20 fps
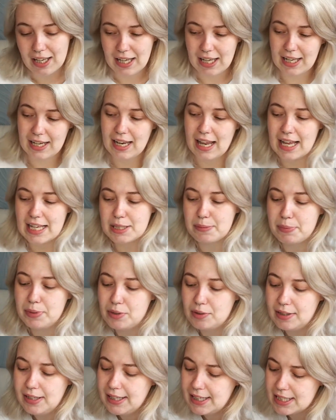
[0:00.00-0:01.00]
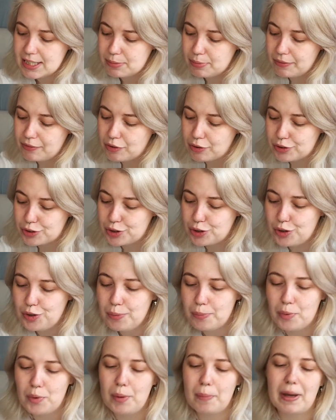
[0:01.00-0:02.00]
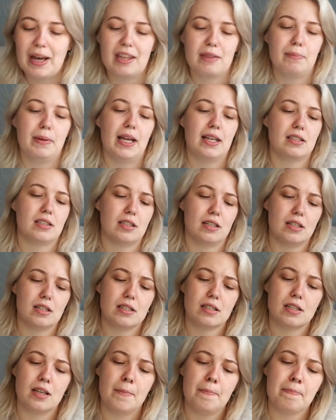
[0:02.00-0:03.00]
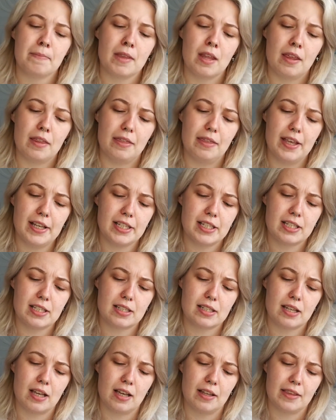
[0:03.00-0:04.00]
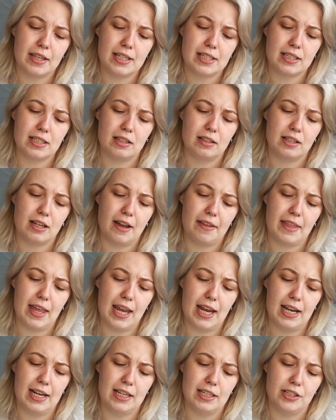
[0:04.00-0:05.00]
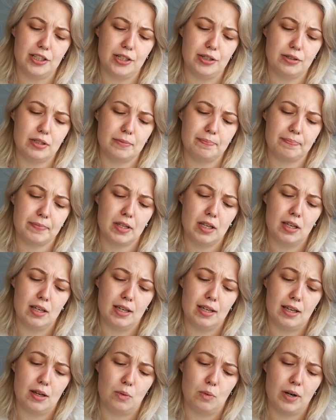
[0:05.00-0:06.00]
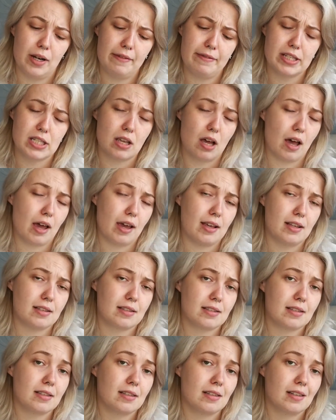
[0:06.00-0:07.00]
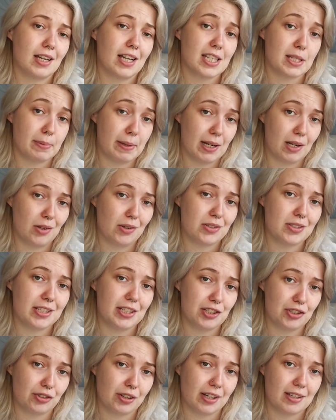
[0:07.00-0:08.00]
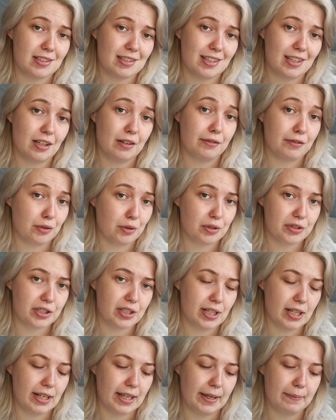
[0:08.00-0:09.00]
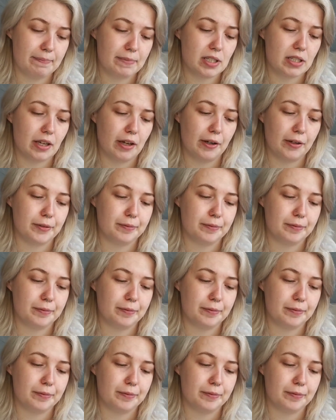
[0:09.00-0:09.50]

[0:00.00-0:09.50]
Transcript: And last but not least, we've got two more bath blasters. This little guy, the alien dude, one of his eyes has been lost in transit, unfortunately. So